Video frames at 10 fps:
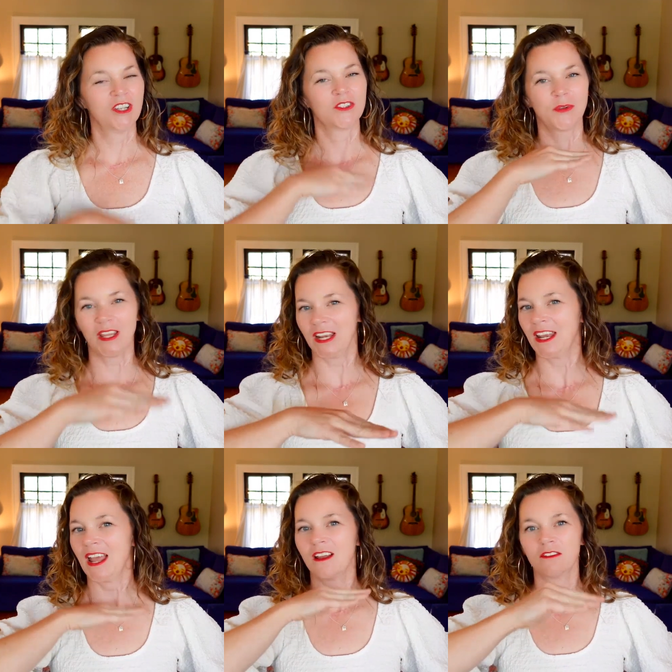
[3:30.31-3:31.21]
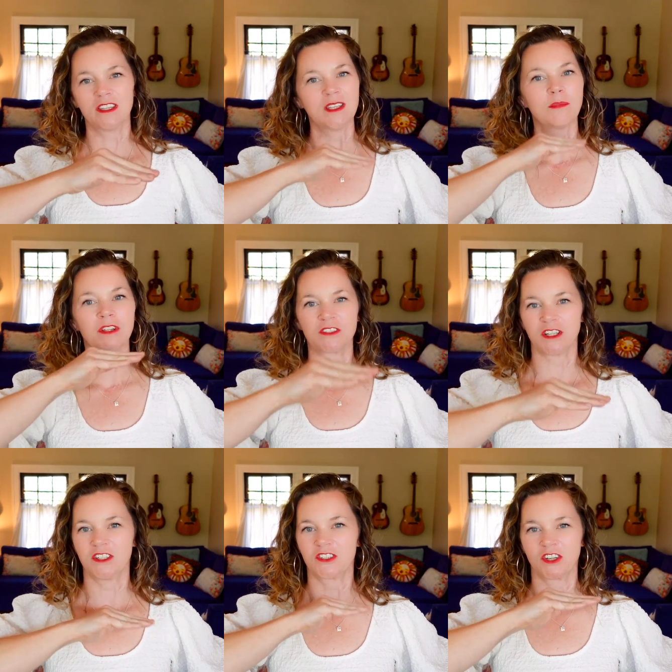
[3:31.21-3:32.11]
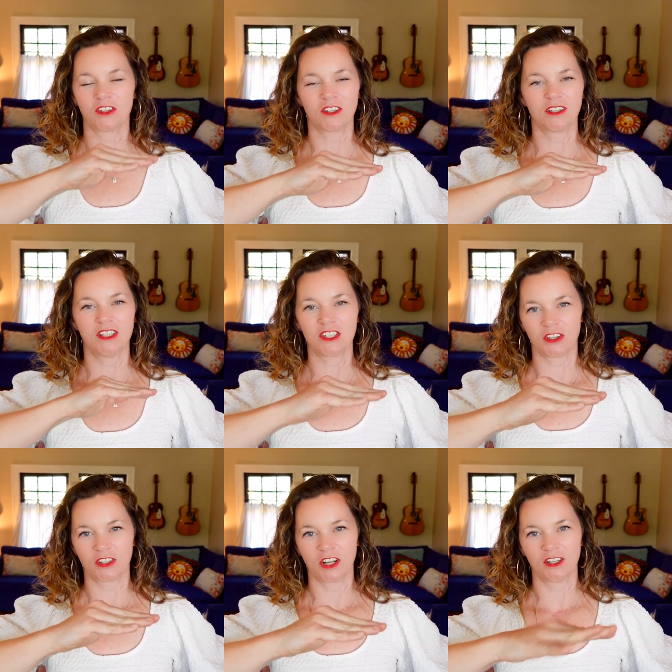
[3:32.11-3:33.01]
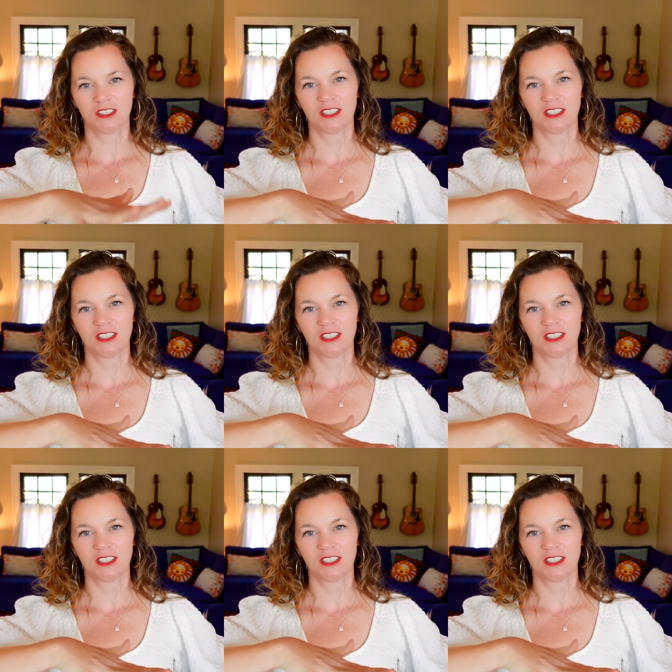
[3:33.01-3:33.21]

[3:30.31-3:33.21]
So again, everything builds on each other, y'all.